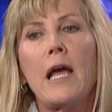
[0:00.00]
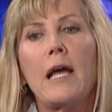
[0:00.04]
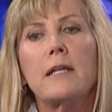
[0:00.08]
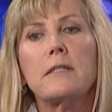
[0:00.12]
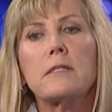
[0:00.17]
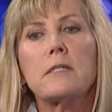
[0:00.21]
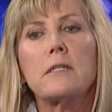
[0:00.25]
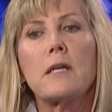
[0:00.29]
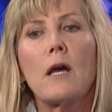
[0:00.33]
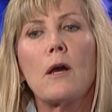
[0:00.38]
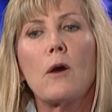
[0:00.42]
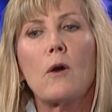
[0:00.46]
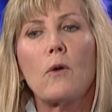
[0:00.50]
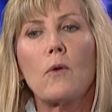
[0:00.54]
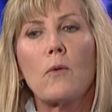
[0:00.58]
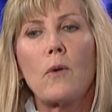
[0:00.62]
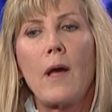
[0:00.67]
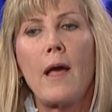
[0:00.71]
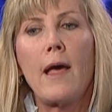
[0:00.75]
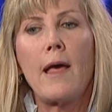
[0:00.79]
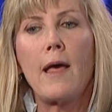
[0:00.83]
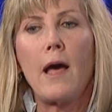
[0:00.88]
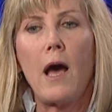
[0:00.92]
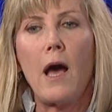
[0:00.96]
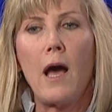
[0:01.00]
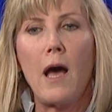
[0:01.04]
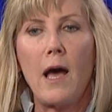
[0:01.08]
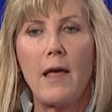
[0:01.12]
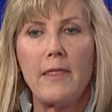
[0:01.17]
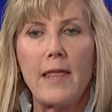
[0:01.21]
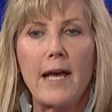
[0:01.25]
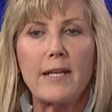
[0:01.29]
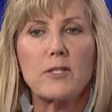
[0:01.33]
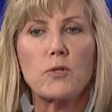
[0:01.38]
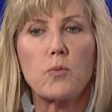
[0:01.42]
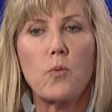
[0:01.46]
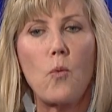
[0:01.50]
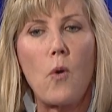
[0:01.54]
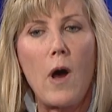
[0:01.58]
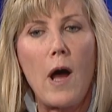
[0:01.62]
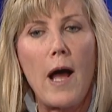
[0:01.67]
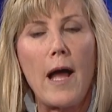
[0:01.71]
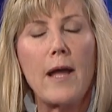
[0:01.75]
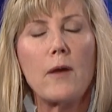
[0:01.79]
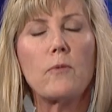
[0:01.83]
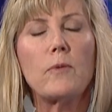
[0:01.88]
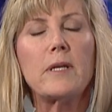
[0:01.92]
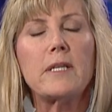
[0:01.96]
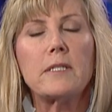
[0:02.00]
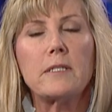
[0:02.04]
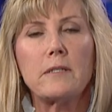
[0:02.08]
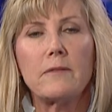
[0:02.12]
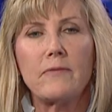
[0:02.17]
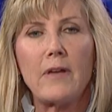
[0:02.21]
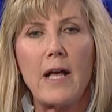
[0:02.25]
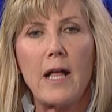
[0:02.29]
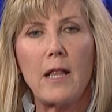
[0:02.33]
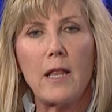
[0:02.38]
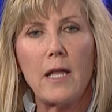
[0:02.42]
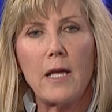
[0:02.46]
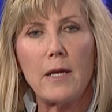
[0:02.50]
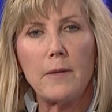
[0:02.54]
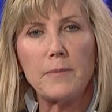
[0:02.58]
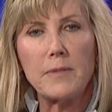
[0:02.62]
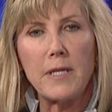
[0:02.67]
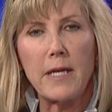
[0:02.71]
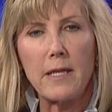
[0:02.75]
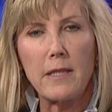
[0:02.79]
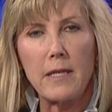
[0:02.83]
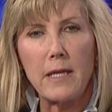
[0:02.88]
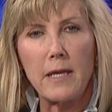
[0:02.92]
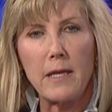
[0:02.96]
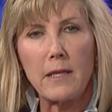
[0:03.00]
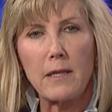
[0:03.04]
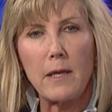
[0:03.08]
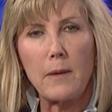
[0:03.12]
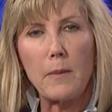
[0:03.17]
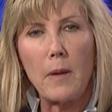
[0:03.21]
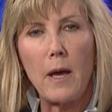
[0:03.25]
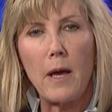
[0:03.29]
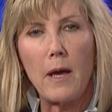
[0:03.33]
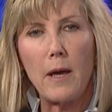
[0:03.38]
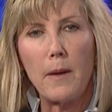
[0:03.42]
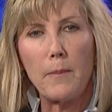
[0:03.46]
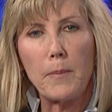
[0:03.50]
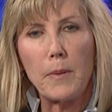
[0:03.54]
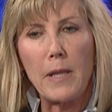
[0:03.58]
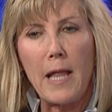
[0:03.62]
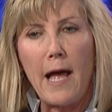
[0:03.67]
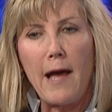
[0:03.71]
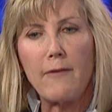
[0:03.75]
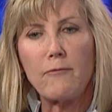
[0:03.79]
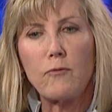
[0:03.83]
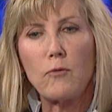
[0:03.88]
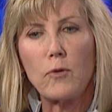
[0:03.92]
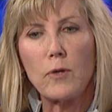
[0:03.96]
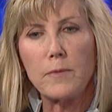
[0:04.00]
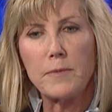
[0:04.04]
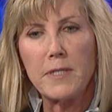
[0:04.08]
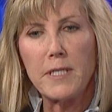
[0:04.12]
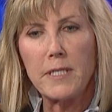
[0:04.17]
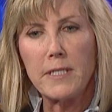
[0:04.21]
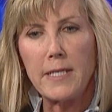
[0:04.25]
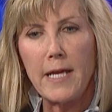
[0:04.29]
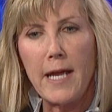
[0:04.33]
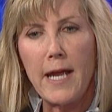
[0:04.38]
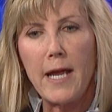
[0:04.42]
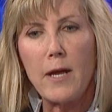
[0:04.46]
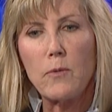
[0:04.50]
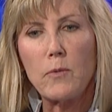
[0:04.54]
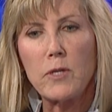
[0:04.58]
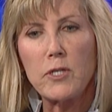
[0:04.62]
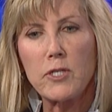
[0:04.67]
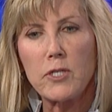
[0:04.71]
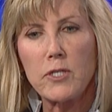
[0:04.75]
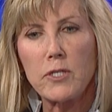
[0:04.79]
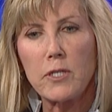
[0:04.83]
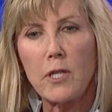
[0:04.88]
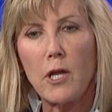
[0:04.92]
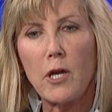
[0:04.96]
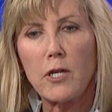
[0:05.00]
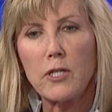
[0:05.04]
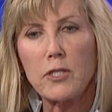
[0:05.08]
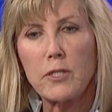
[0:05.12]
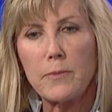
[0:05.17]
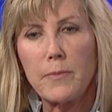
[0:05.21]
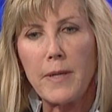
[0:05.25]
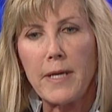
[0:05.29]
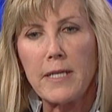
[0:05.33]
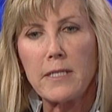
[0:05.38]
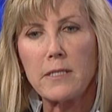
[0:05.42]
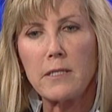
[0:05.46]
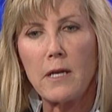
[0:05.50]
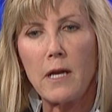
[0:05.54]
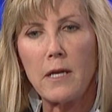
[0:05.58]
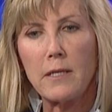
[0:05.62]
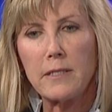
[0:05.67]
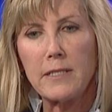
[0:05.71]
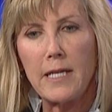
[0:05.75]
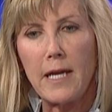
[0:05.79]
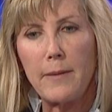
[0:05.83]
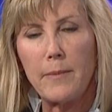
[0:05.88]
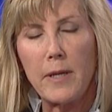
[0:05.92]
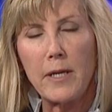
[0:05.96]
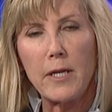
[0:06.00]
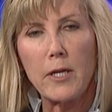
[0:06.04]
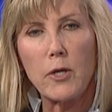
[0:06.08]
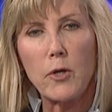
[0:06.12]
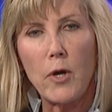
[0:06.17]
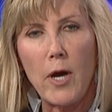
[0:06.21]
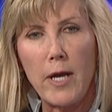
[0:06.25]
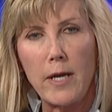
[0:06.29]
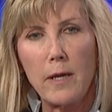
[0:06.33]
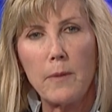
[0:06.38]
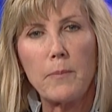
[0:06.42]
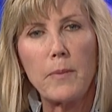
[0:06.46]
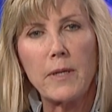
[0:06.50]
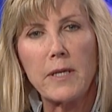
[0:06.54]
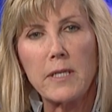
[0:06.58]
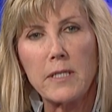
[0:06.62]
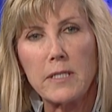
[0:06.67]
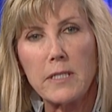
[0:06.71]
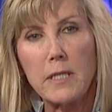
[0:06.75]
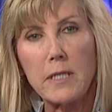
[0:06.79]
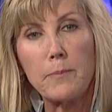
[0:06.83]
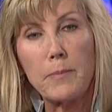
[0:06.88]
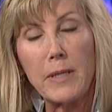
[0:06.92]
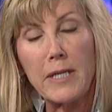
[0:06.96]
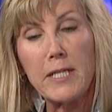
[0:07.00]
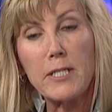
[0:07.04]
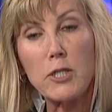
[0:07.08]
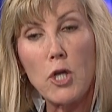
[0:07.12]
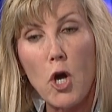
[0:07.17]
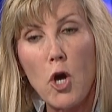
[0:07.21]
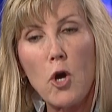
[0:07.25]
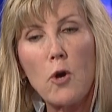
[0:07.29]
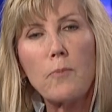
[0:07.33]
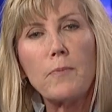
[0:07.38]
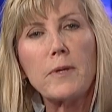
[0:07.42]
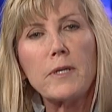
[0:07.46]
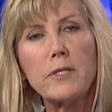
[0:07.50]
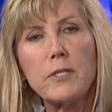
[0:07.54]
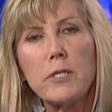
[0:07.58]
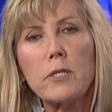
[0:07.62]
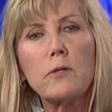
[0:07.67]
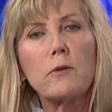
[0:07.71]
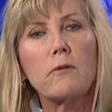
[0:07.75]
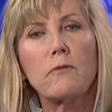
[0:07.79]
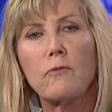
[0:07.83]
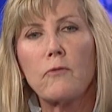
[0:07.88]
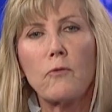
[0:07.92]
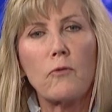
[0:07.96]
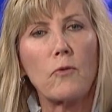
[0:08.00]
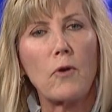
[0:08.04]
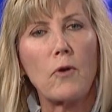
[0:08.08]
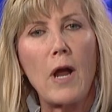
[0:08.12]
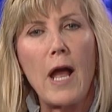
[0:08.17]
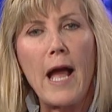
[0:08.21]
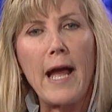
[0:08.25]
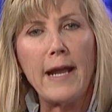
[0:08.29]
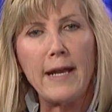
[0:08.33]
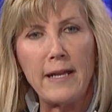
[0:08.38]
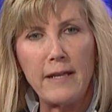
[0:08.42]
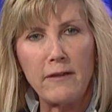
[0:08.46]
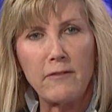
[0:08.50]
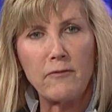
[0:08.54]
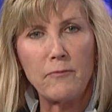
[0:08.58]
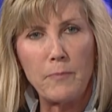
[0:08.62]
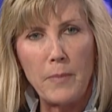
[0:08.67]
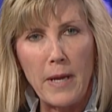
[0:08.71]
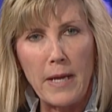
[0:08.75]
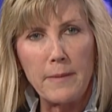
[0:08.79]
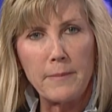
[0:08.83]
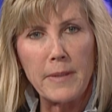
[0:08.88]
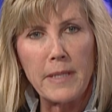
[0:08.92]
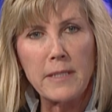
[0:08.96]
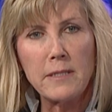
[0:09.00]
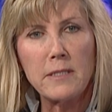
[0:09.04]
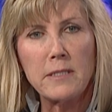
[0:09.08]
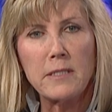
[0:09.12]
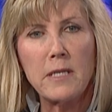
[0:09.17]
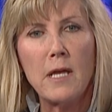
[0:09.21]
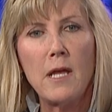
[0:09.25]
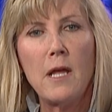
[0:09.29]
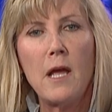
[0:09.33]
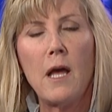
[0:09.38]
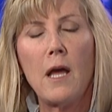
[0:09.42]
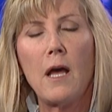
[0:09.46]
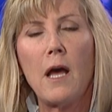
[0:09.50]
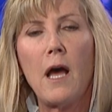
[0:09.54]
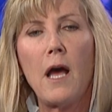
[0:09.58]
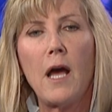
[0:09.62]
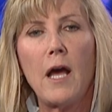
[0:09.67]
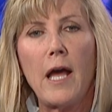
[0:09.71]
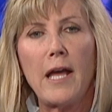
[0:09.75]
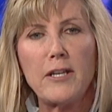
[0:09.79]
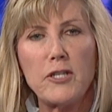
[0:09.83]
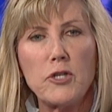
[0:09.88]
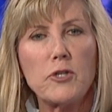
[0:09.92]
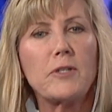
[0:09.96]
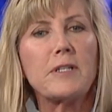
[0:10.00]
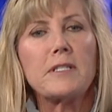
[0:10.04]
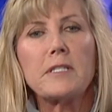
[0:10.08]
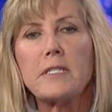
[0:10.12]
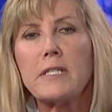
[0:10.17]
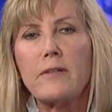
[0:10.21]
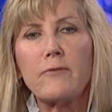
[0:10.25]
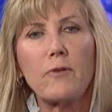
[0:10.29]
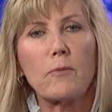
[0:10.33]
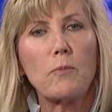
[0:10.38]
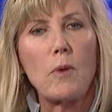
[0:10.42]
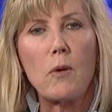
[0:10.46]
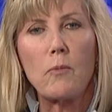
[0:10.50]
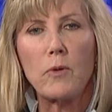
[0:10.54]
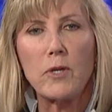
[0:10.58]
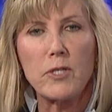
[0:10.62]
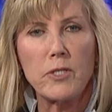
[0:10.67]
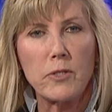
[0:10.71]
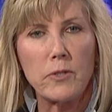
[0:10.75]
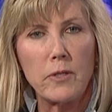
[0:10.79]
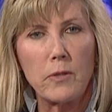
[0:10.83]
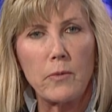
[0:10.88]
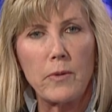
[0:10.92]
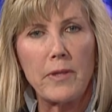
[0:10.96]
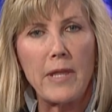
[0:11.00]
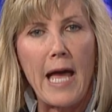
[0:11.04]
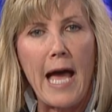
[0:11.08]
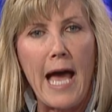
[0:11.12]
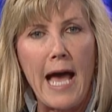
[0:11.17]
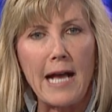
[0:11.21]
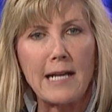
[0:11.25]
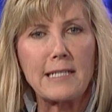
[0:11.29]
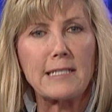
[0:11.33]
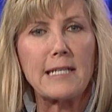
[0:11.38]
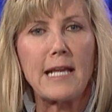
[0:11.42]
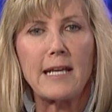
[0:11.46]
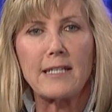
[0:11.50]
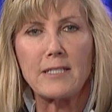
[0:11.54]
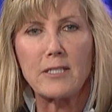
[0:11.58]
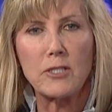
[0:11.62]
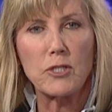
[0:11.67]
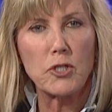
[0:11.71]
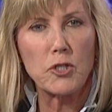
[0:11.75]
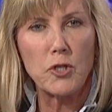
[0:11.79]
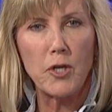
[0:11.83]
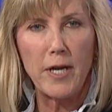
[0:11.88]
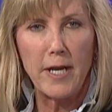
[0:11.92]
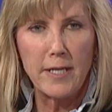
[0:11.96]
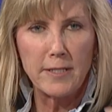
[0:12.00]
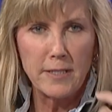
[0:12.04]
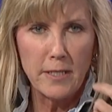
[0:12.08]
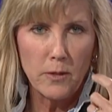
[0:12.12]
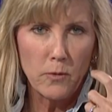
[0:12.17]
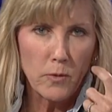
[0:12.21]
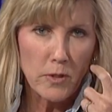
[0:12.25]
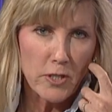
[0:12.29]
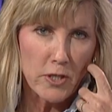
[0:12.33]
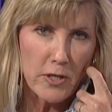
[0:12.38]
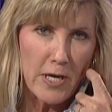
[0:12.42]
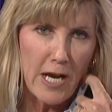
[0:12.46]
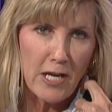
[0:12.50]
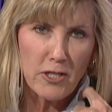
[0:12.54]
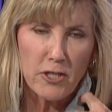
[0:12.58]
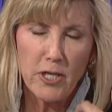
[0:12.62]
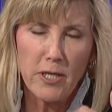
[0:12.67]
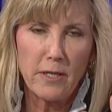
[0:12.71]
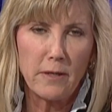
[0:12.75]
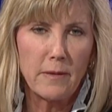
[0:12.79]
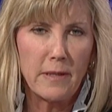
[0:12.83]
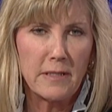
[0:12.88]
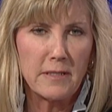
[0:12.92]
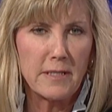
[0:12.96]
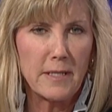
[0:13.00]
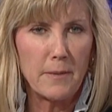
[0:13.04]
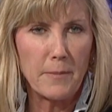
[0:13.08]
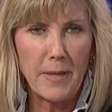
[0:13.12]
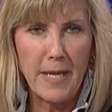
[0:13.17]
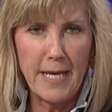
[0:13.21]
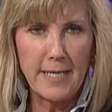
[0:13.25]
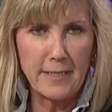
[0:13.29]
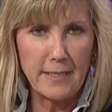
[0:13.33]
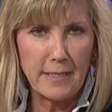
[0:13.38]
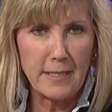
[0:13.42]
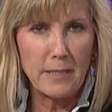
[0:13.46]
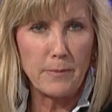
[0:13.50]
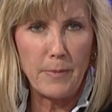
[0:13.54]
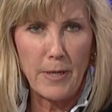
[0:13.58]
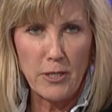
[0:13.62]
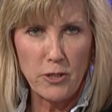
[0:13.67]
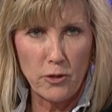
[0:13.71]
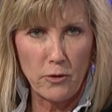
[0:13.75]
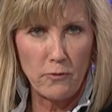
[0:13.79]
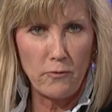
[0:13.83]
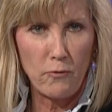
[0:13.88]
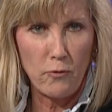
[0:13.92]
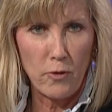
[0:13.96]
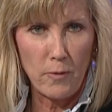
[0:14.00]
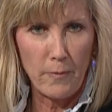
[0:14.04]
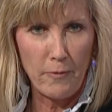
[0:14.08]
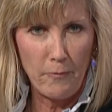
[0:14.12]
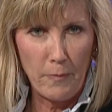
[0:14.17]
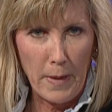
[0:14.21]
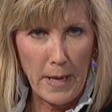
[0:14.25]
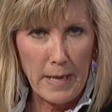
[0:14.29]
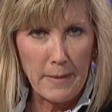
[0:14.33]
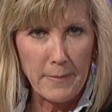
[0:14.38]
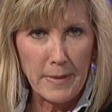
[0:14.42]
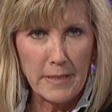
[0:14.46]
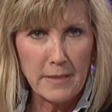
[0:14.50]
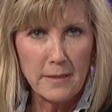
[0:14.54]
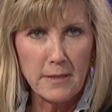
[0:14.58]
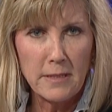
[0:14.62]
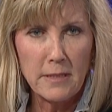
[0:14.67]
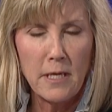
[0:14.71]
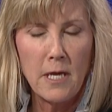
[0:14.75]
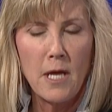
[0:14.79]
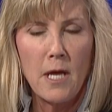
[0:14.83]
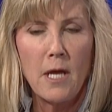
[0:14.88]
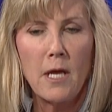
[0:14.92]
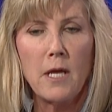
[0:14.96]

And so that's why we developed, I think, a platform today, which is largely based on debit and credit, but is open to a variety of payments, as you can see from what we're doing with access and transit, which are actually, in some cases, special form of payments.